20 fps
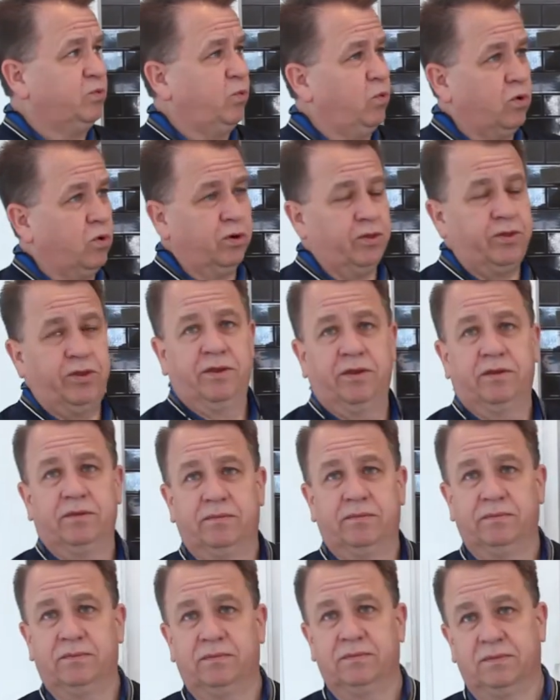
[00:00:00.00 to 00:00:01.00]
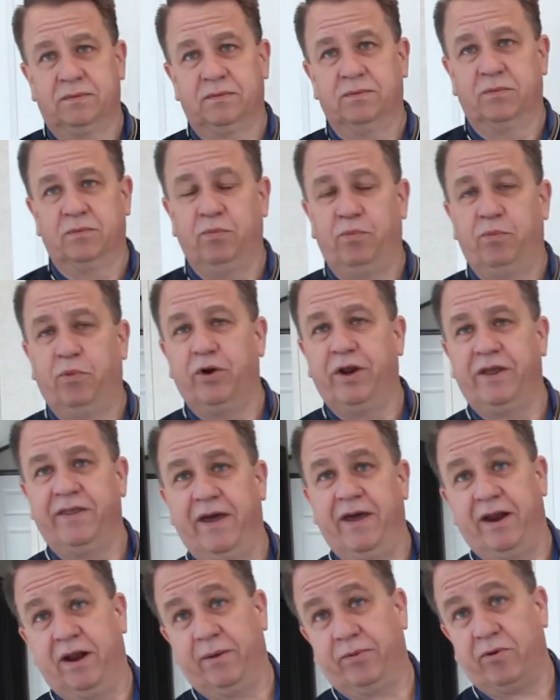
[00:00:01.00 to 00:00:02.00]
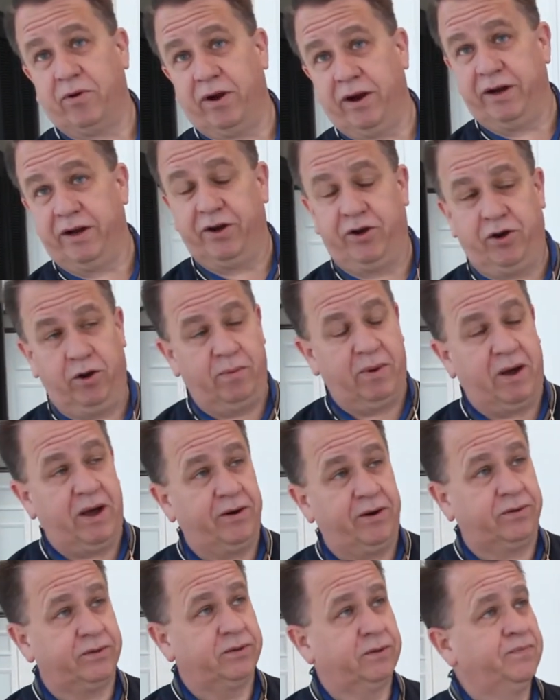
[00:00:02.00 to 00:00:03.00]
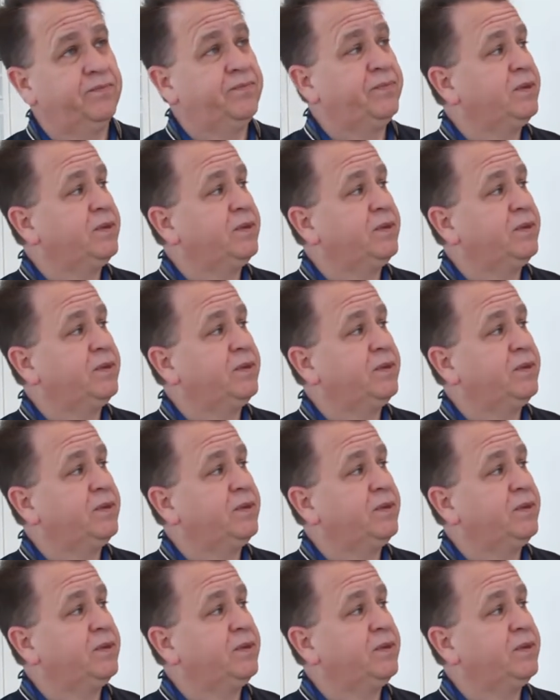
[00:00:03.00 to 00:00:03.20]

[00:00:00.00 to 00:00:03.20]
worth putting that upgrade into your models.